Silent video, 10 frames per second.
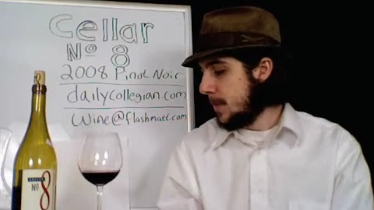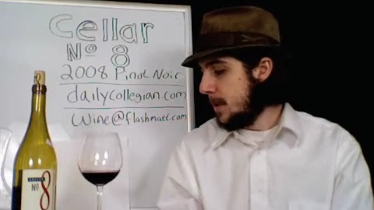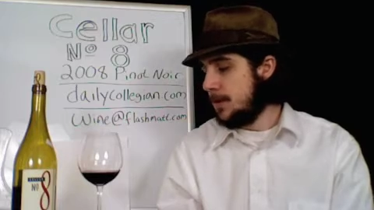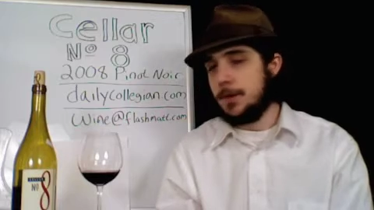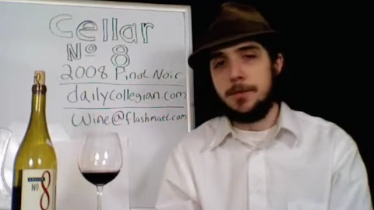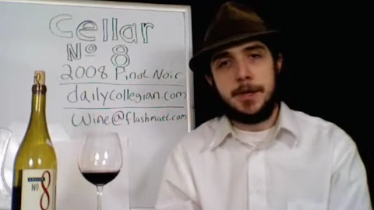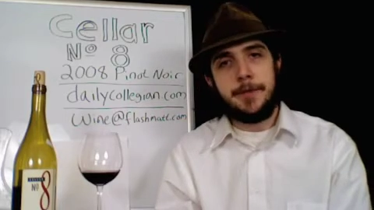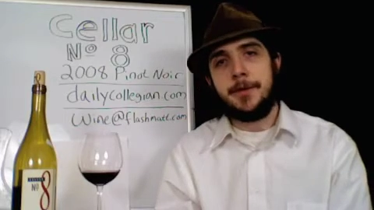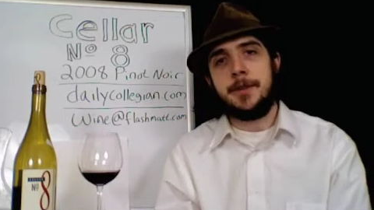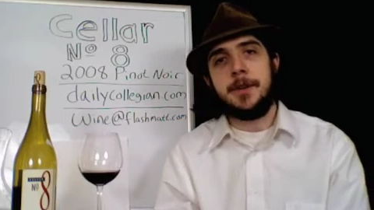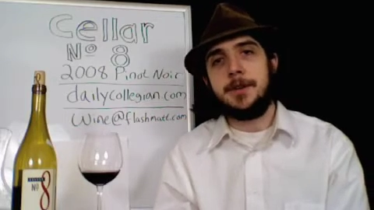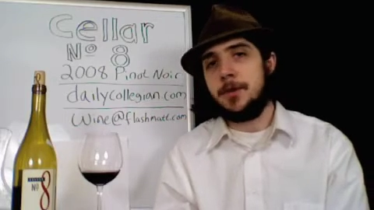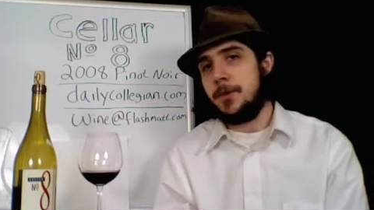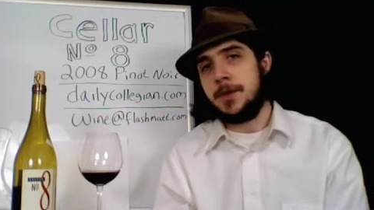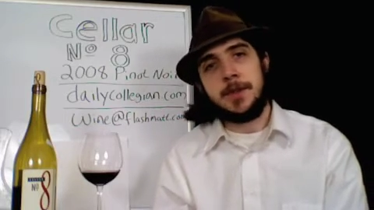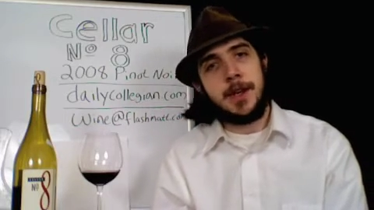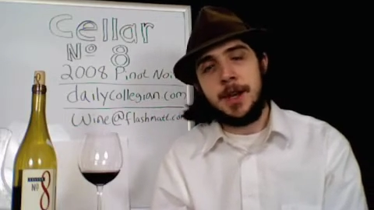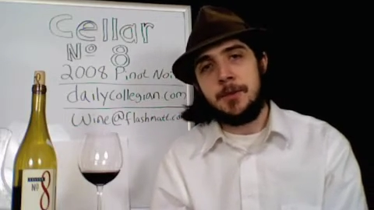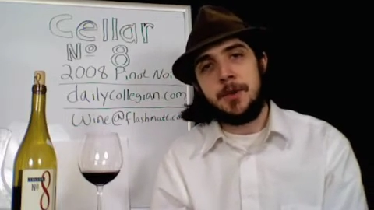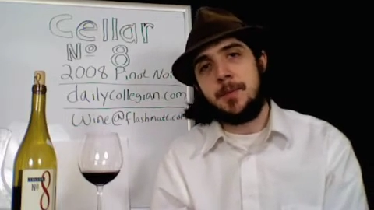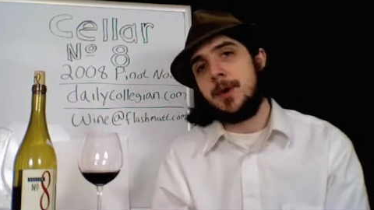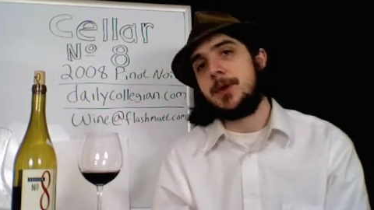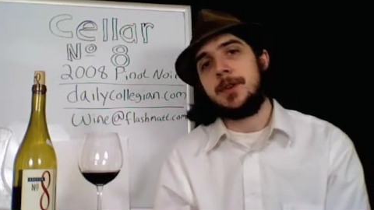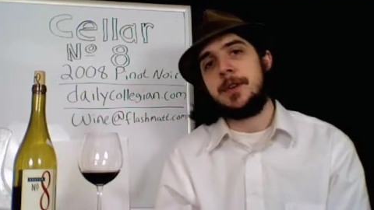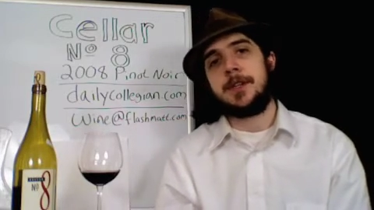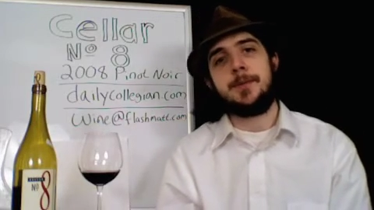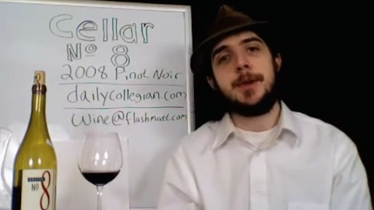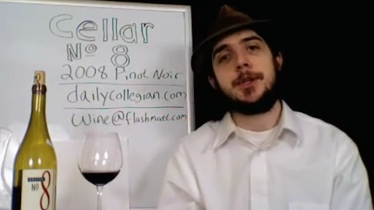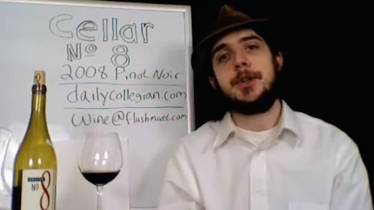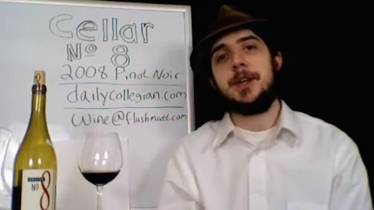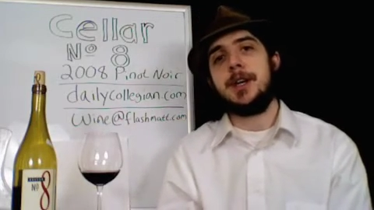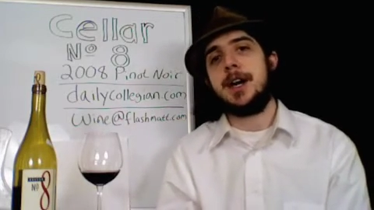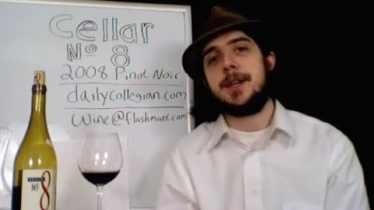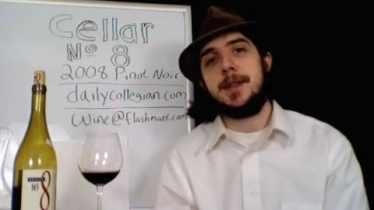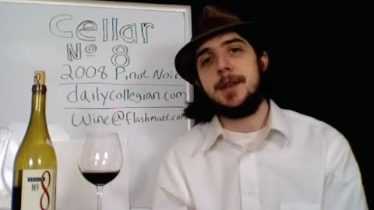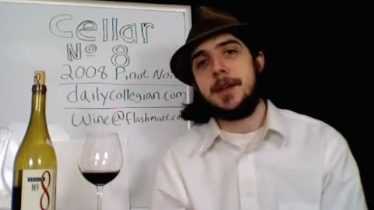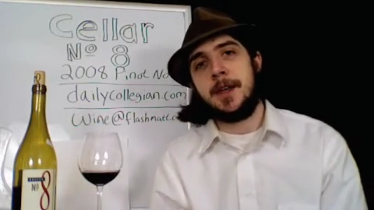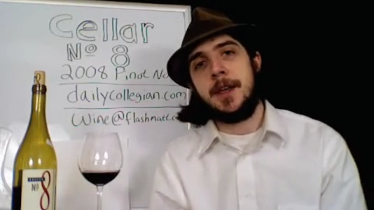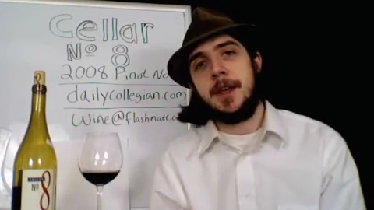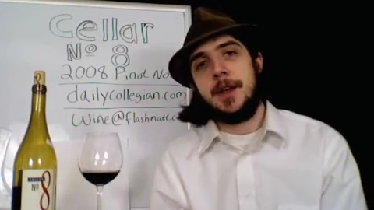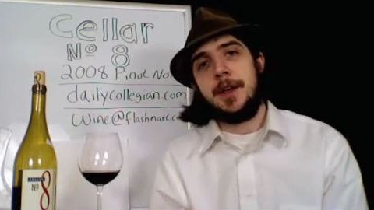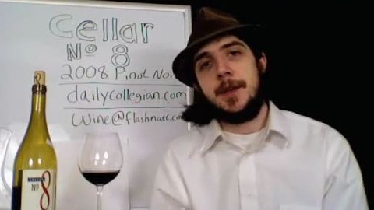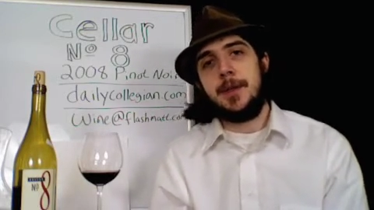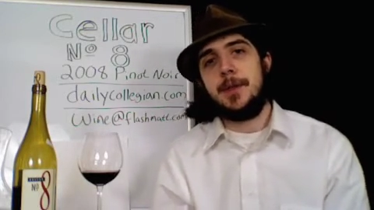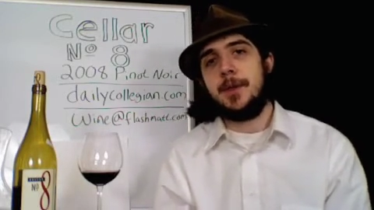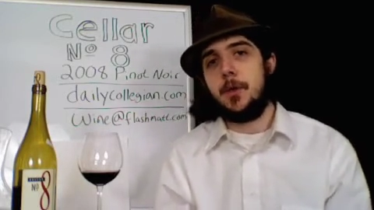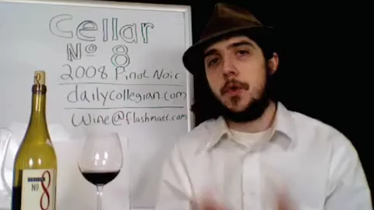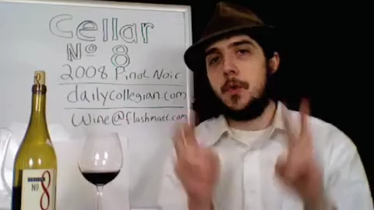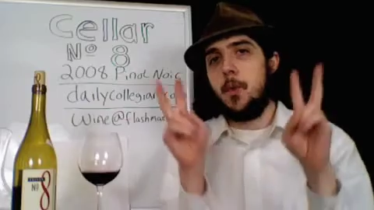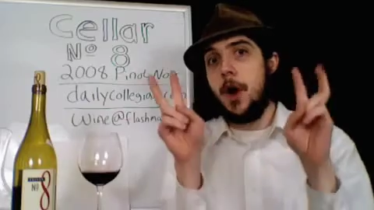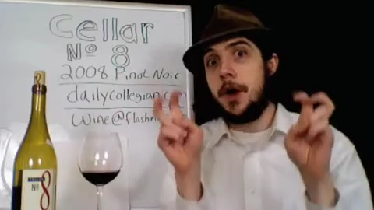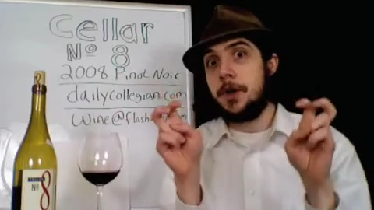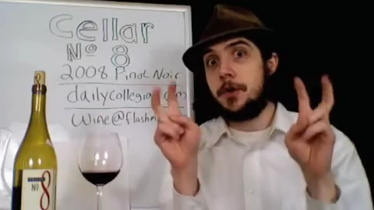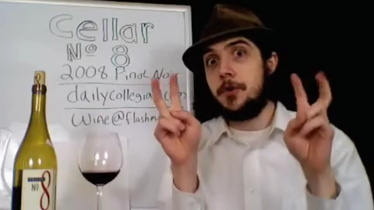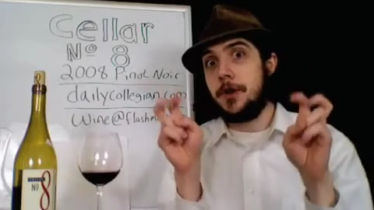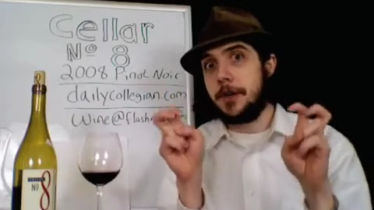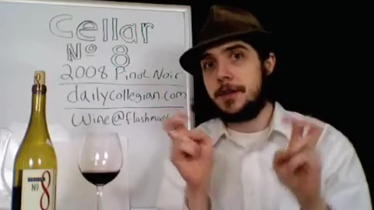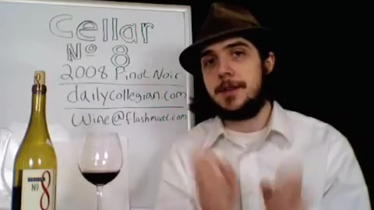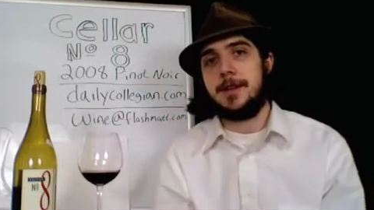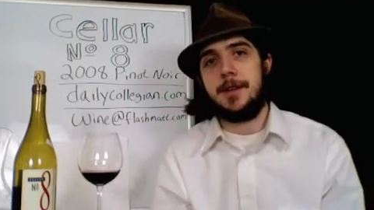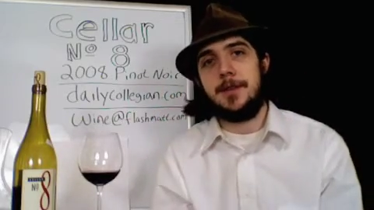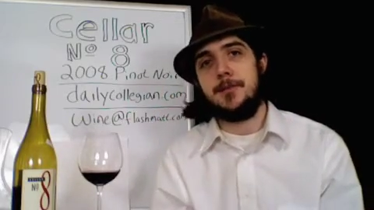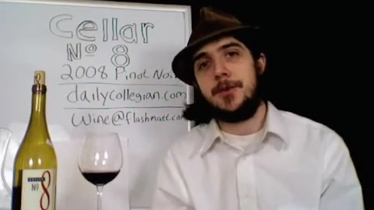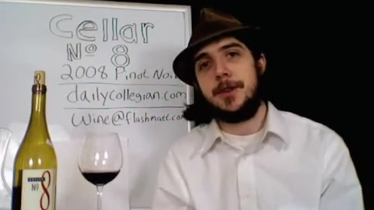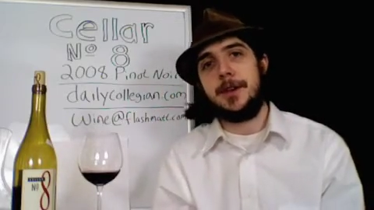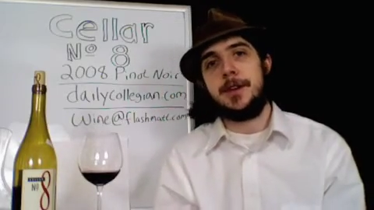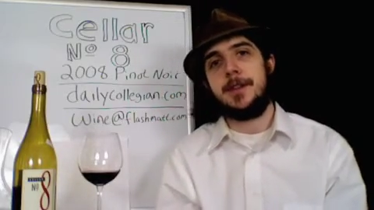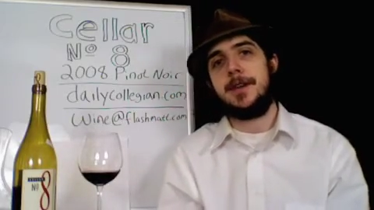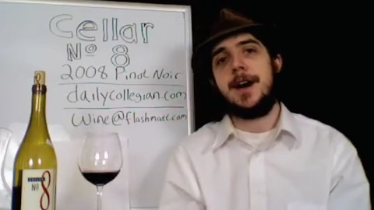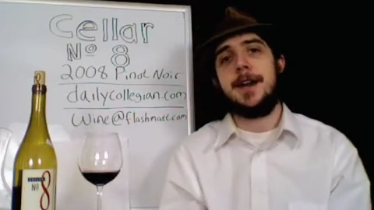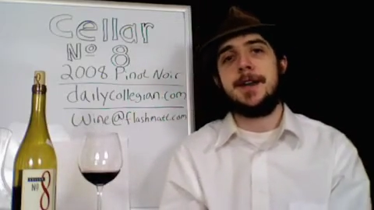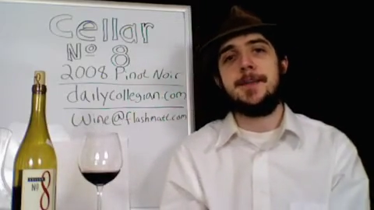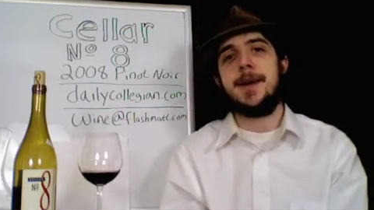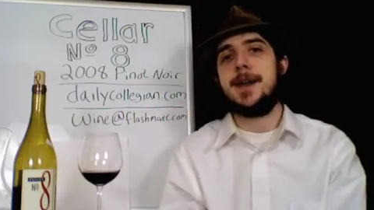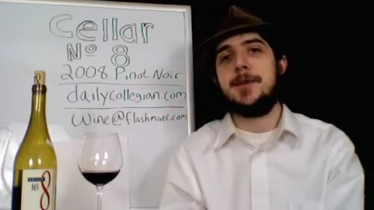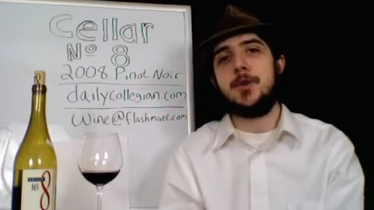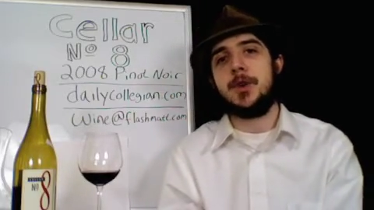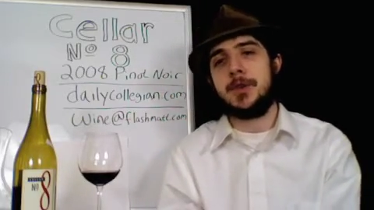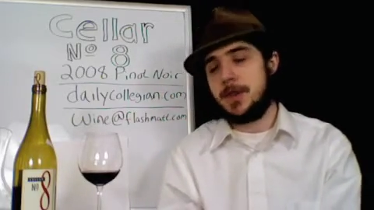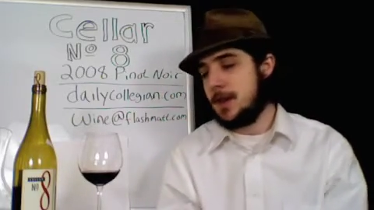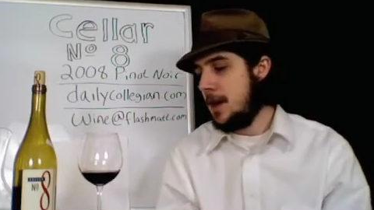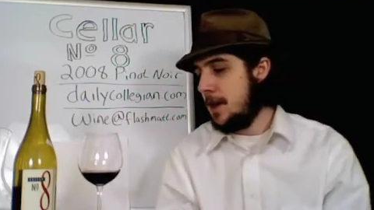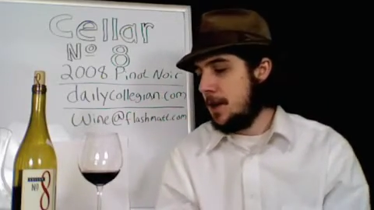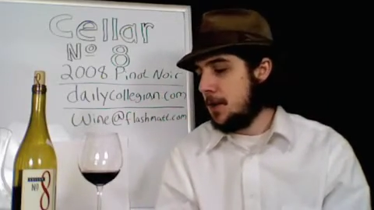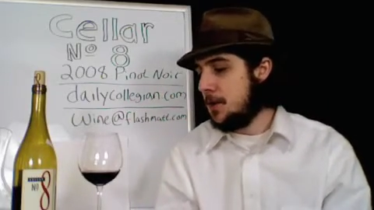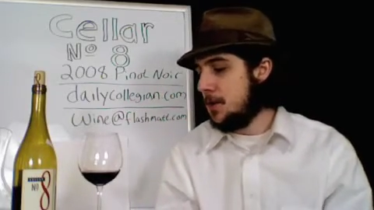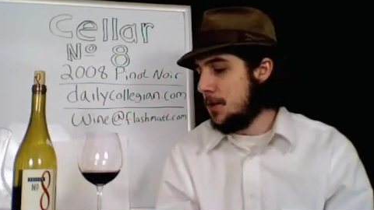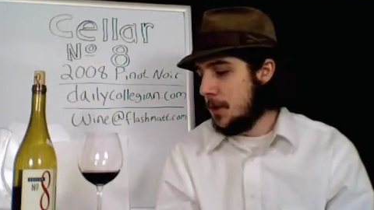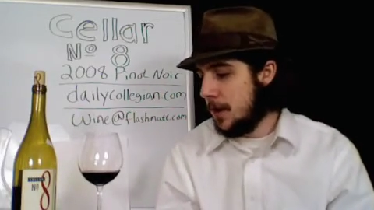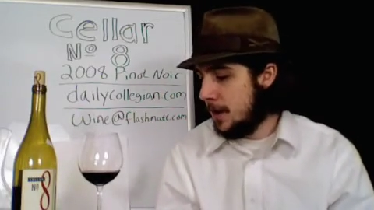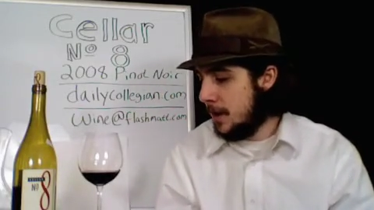So definitely don't listen to any one person, especially not the wine critics, the high and mighty ones who